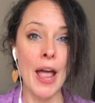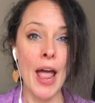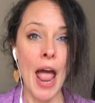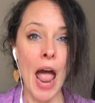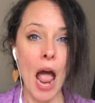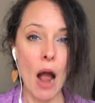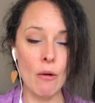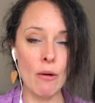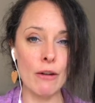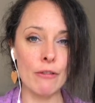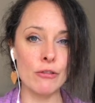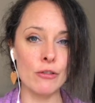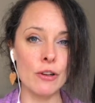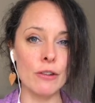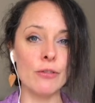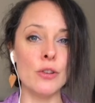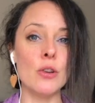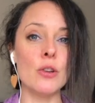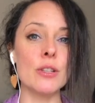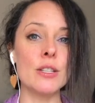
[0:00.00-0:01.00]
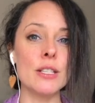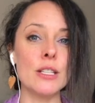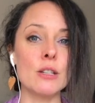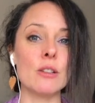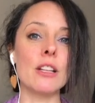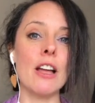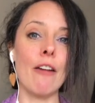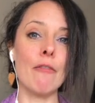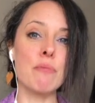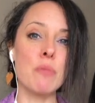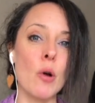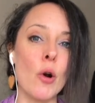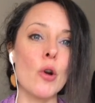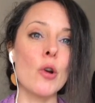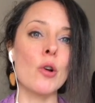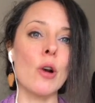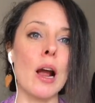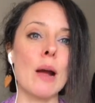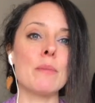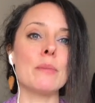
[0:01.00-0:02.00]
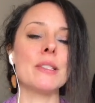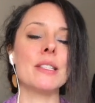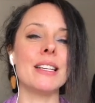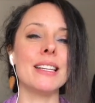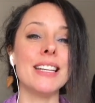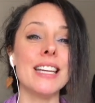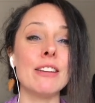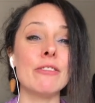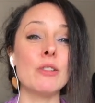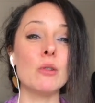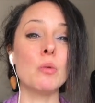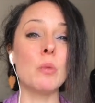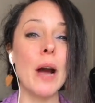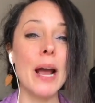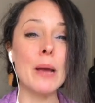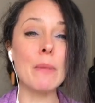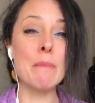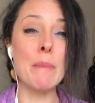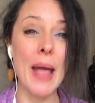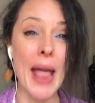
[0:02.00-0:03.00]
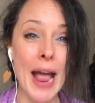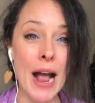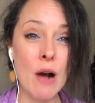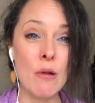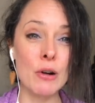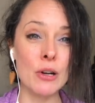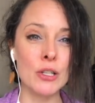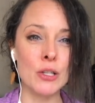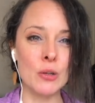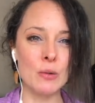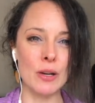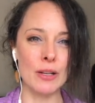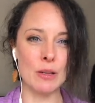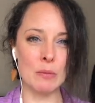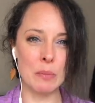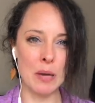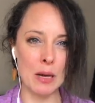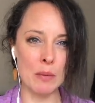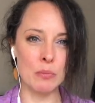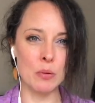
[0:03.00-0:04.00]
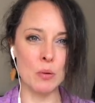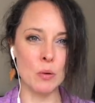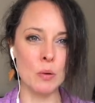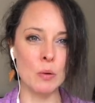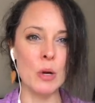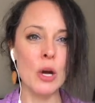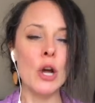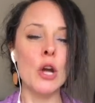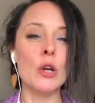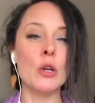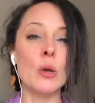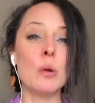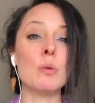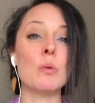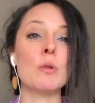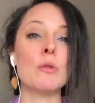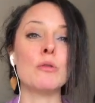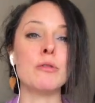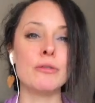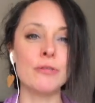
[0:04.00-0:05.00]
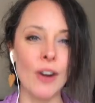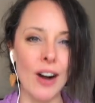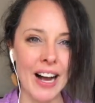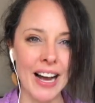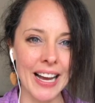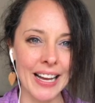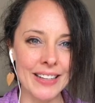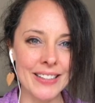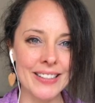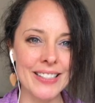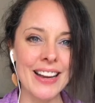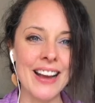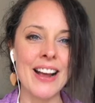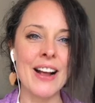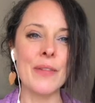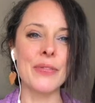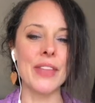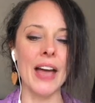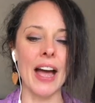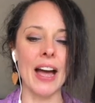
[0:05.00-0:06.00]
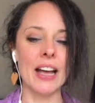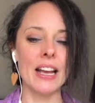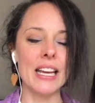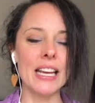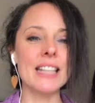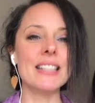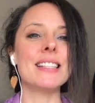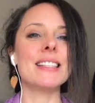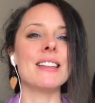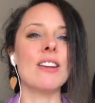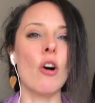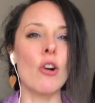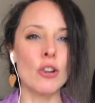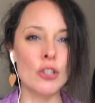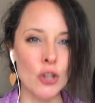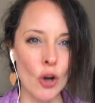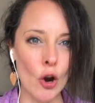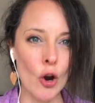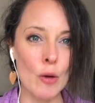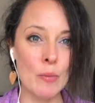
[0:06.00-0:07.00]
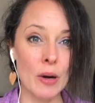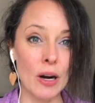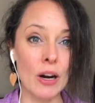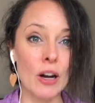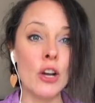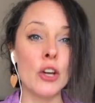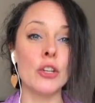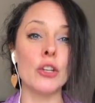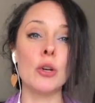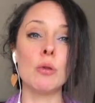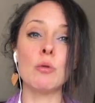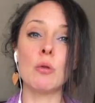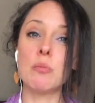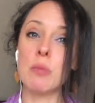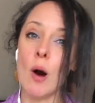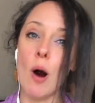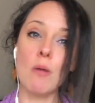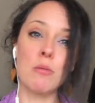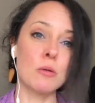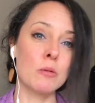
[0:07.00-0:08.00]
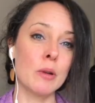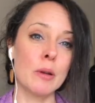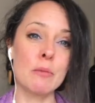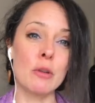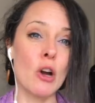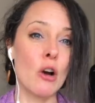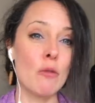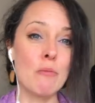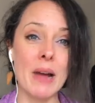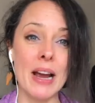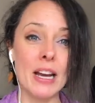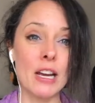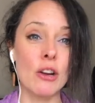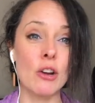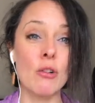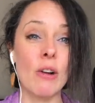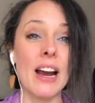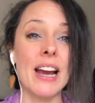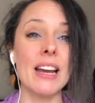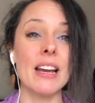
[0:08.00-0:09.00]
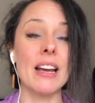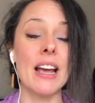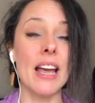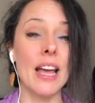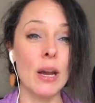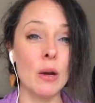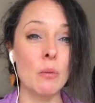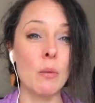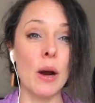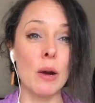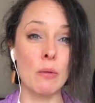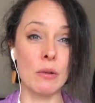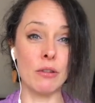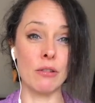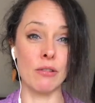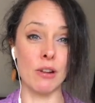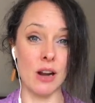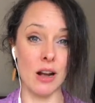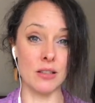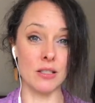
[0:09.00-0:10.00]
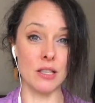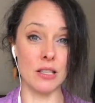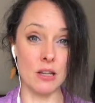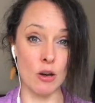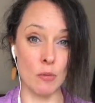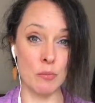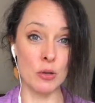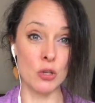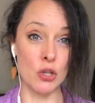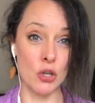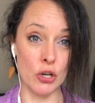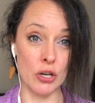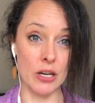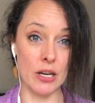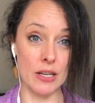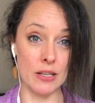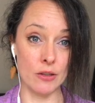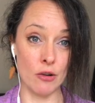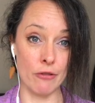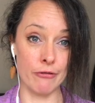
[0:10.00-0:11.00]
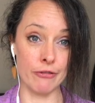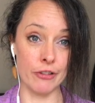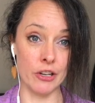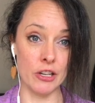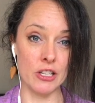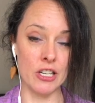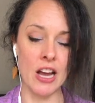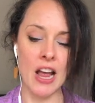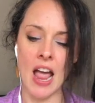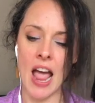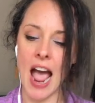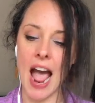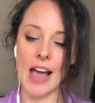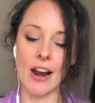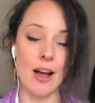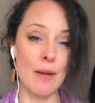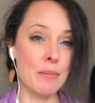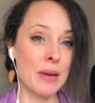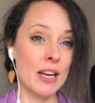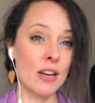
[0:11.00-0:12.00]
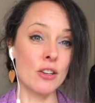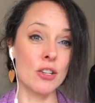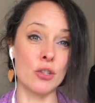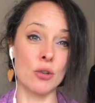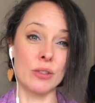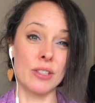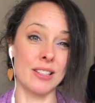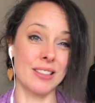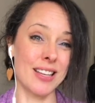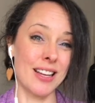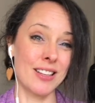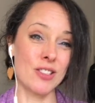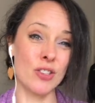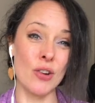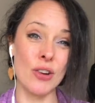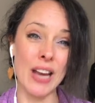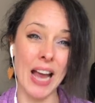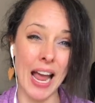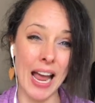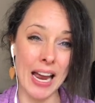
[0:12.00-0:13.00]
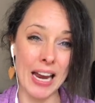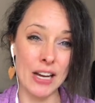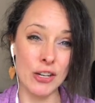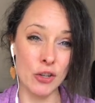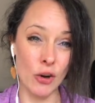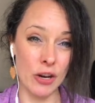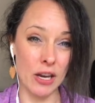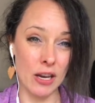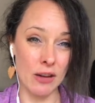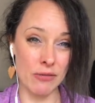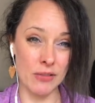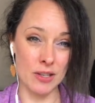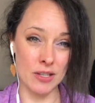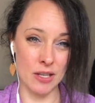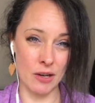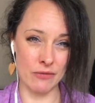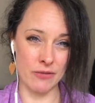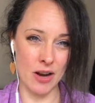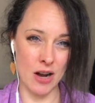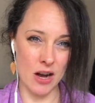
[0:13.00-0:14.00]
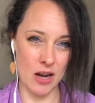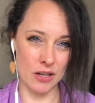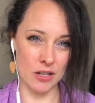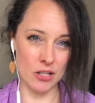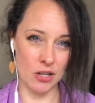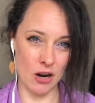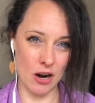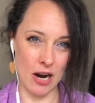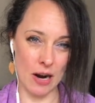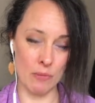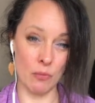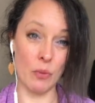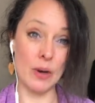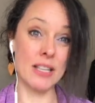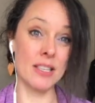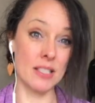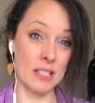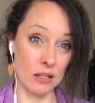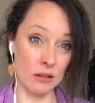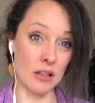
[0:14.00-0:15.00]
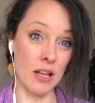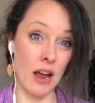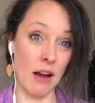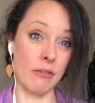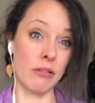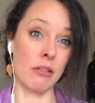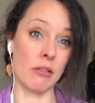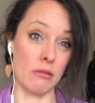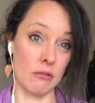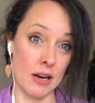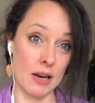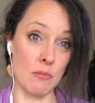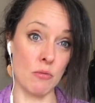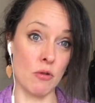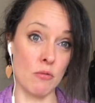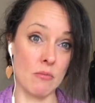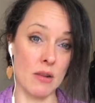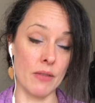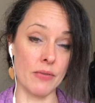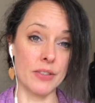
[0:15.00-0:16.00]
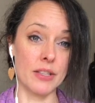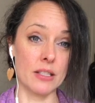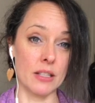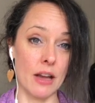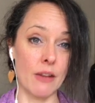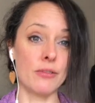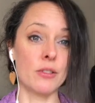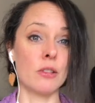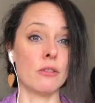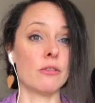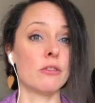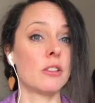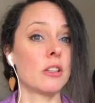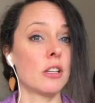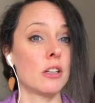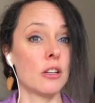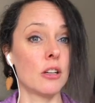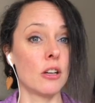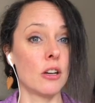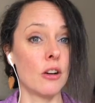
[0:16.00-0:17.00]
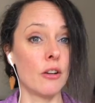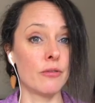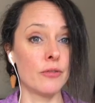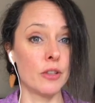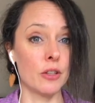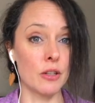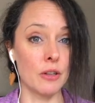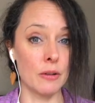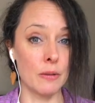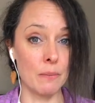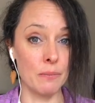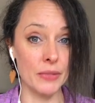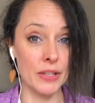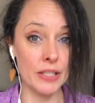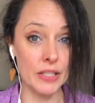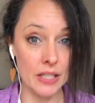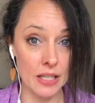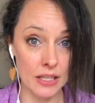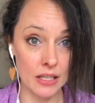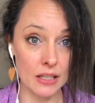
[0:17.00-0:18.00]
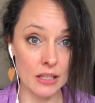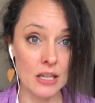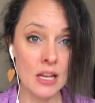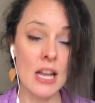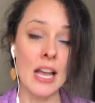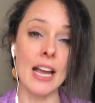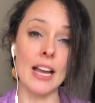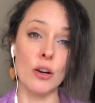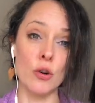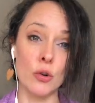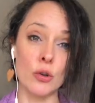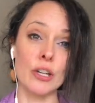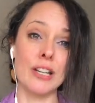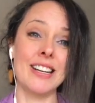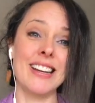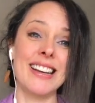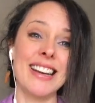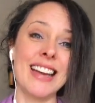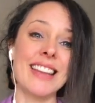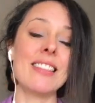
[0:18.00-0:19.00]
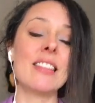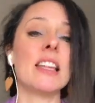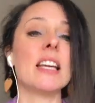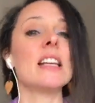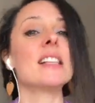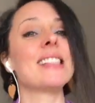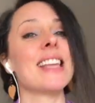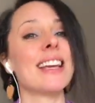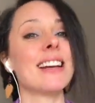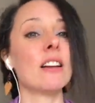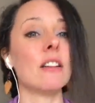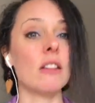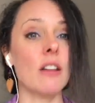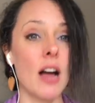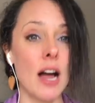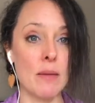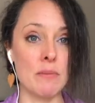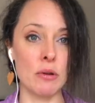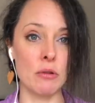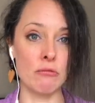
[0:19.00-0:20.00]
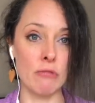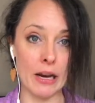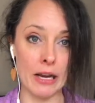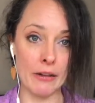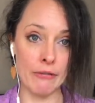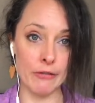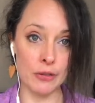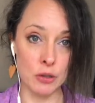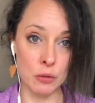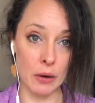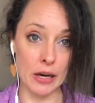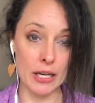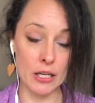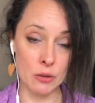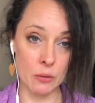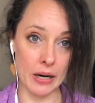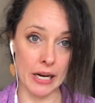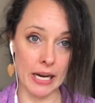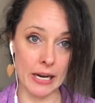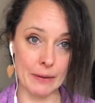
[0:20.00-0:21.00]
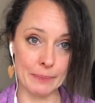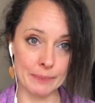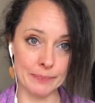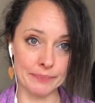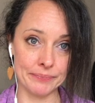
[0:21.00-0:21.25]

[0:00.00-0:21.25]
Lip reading: However, if you still have programs that give away power to other people, you will find that in October, you will probably not make great headway with regards to the opportunities offered. And I'm being assured that that's okay. Don't give yourself a hard time. We still have 3 more months left of the year in order to get things in alignment, ready for 2020.